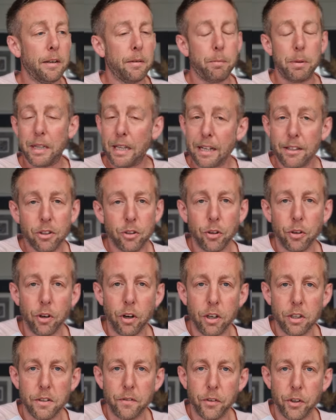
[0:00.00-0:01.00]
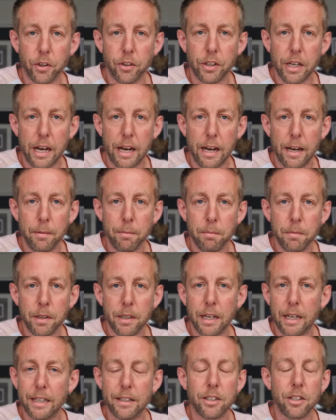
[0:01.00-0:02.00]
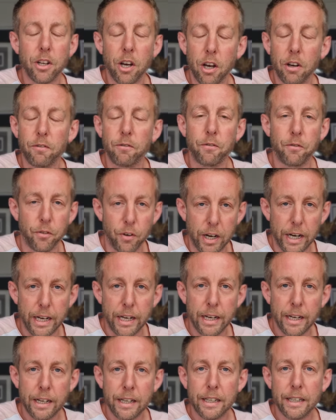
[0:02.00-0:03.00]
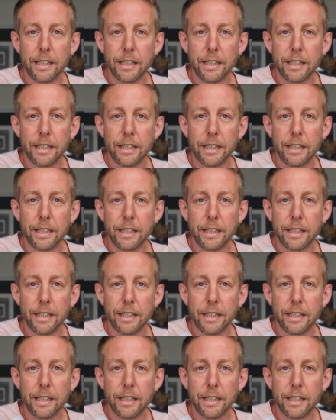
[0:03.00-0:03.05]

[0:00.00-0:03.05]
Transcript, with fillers: but that's two hours of your time. It's not free.